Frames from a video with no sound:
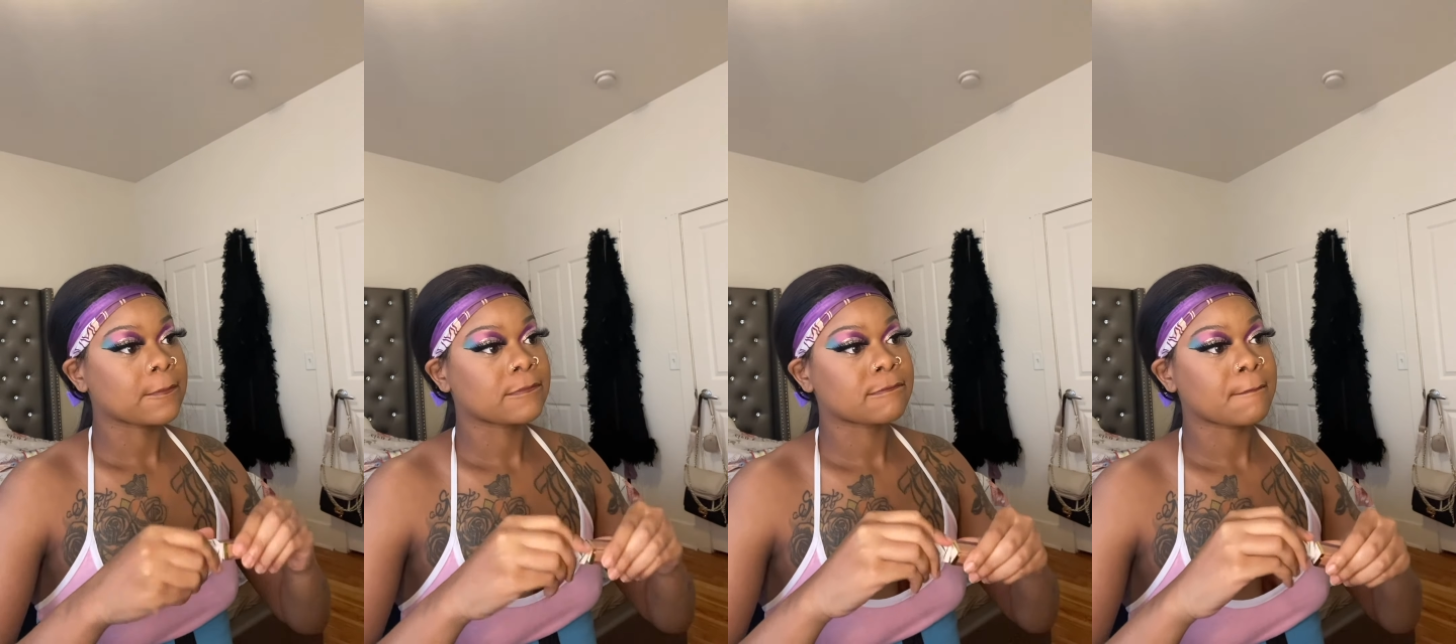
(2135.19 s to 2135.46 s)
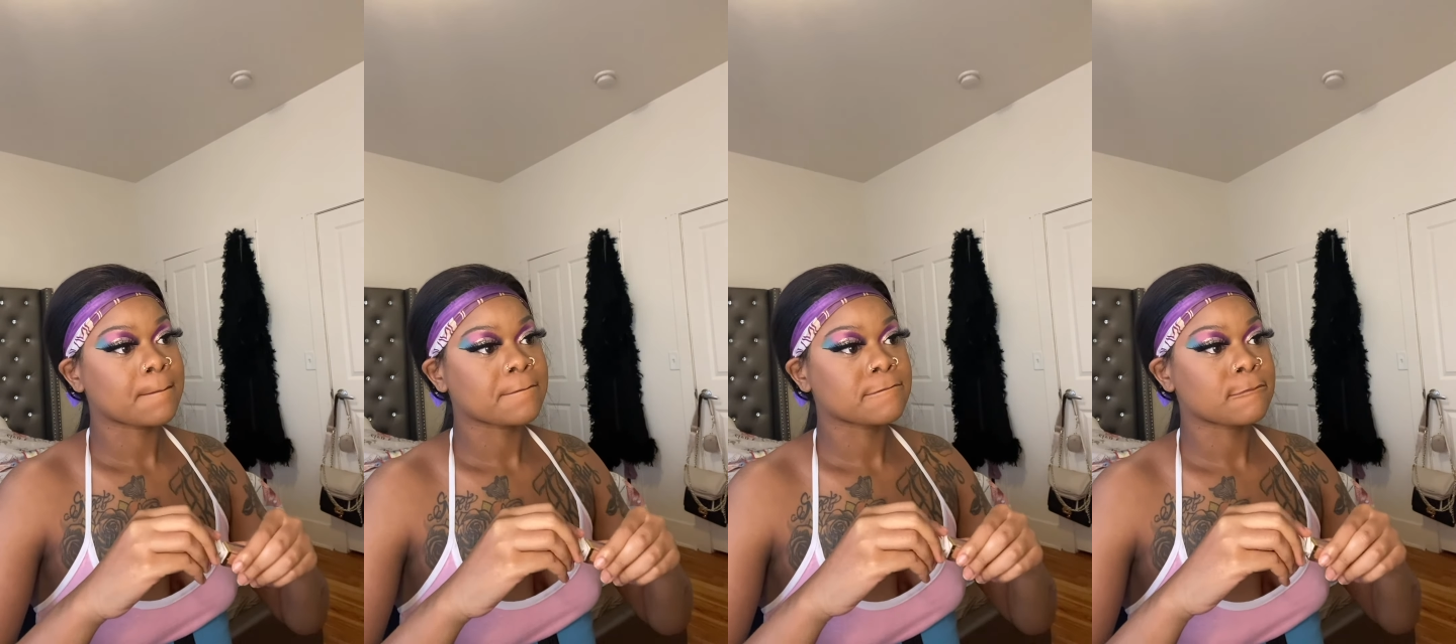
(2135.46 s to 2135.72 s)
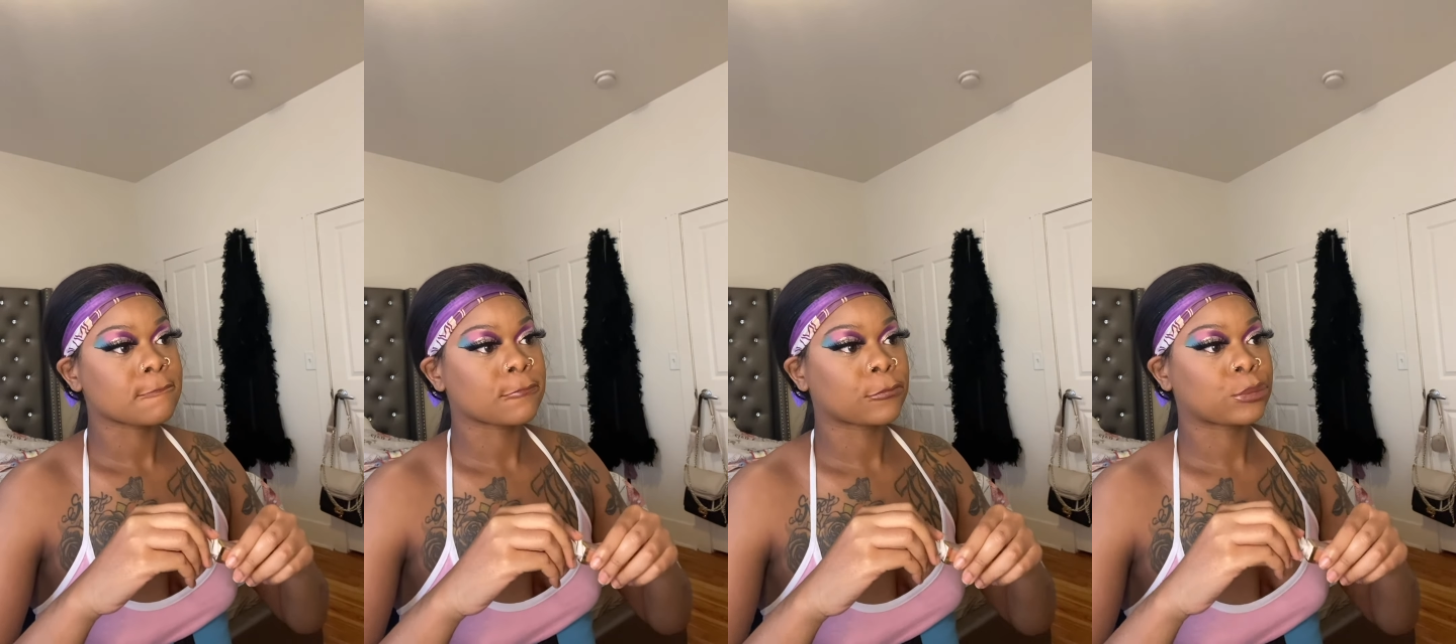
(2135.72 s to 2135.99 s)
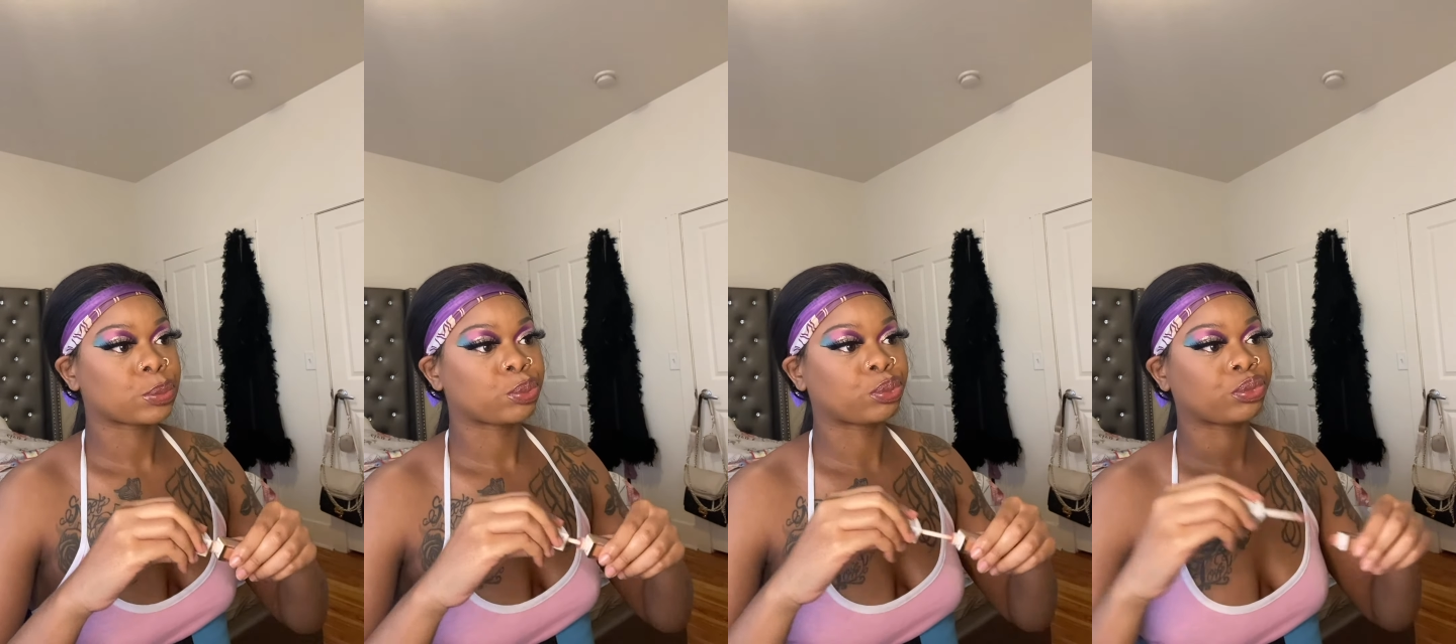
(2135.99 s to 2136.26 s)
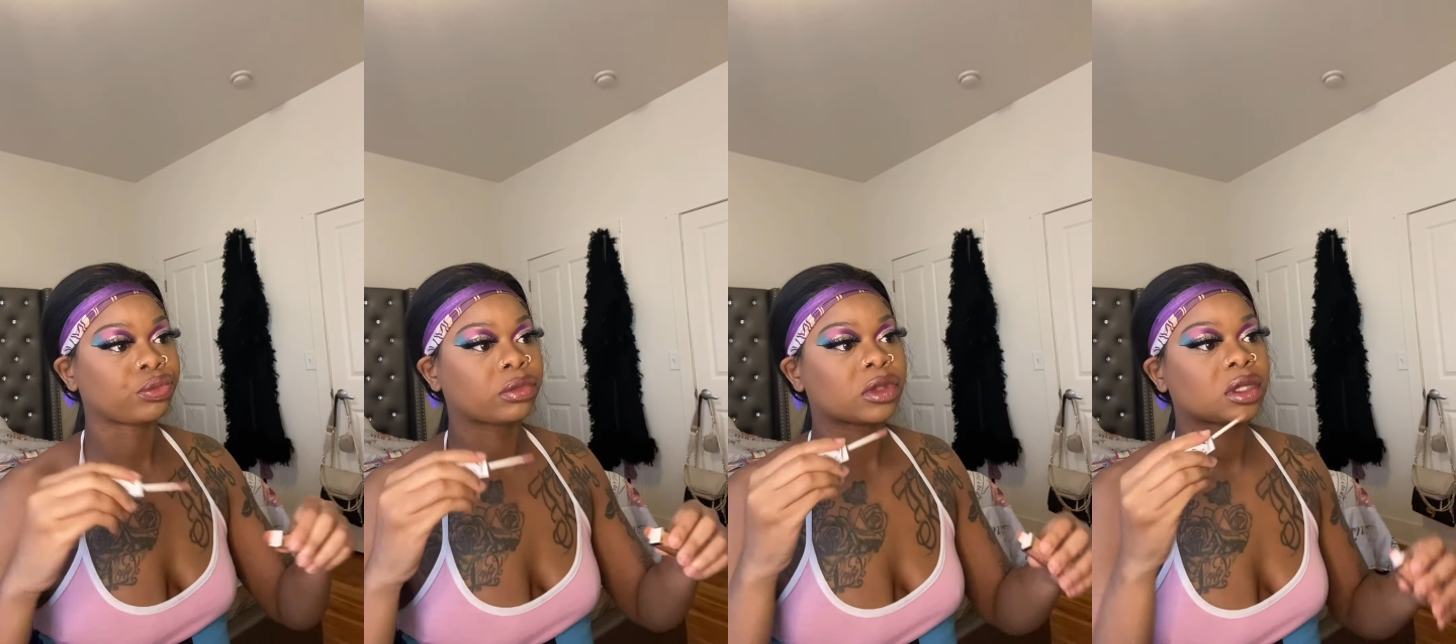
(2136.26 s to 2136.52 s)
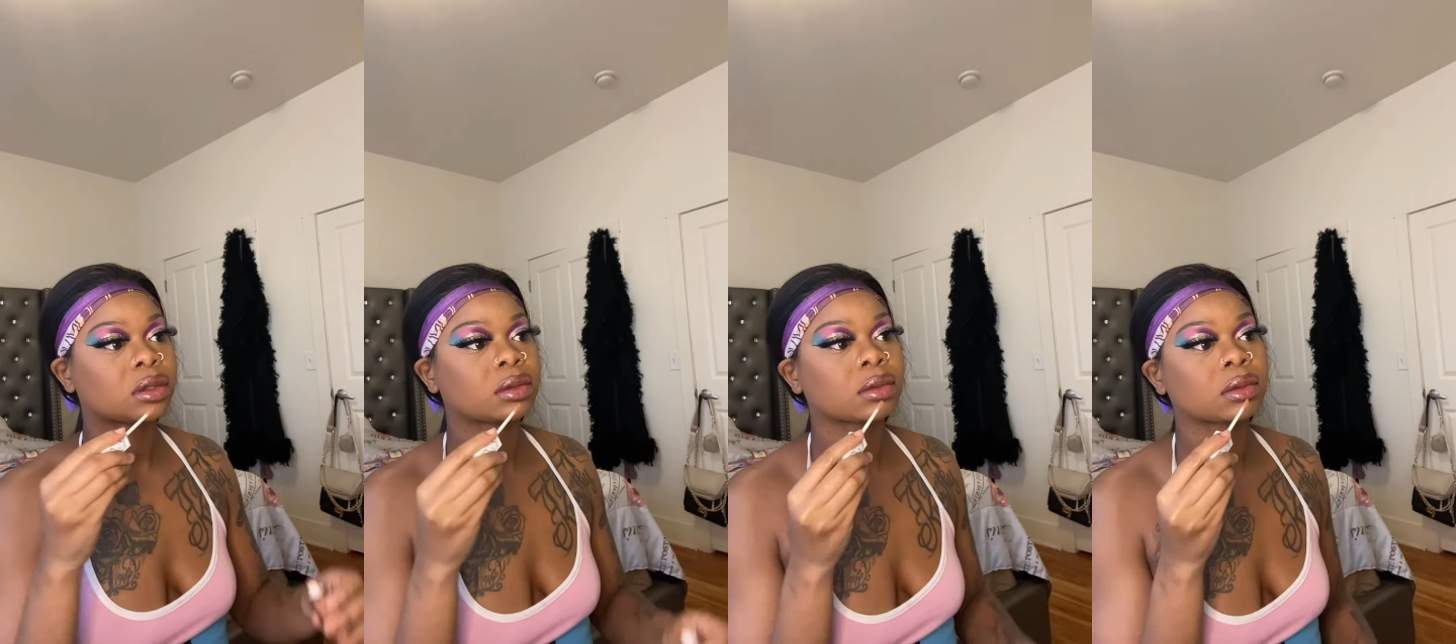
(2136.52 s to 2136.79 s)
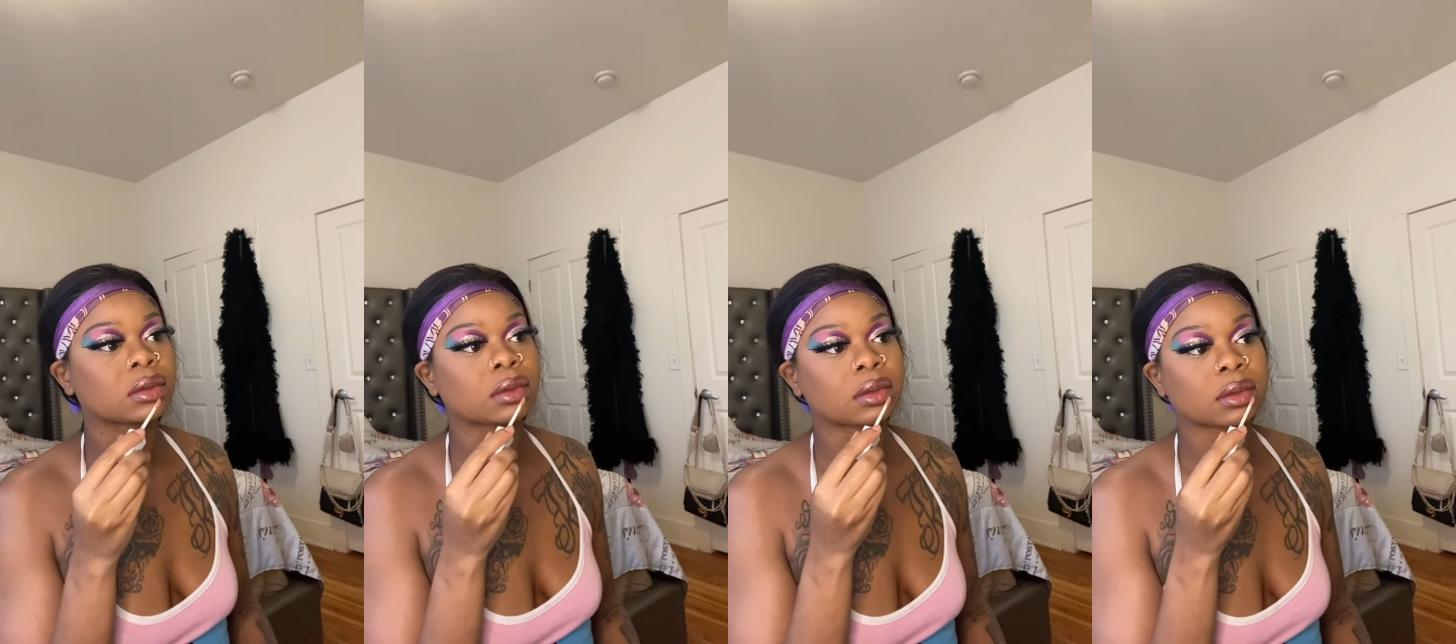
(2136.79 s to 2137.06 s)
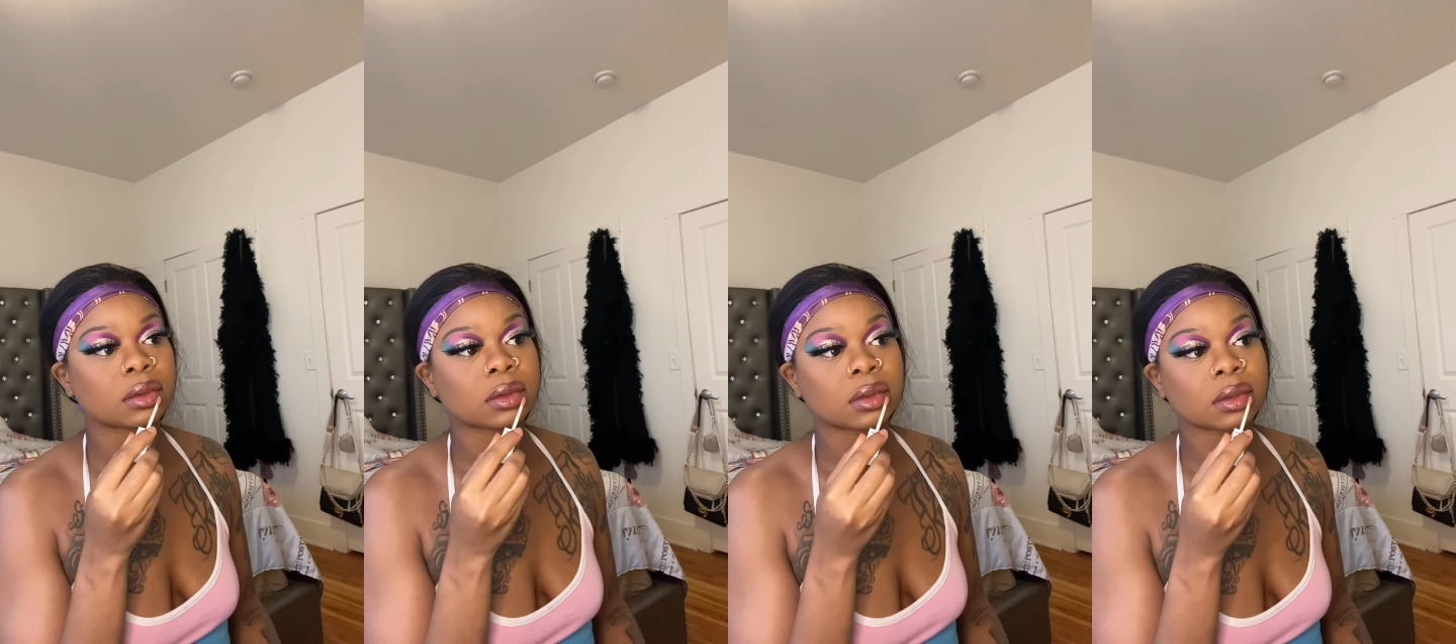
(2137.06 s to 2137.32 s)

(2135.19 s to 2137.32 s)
tutorial or whatever.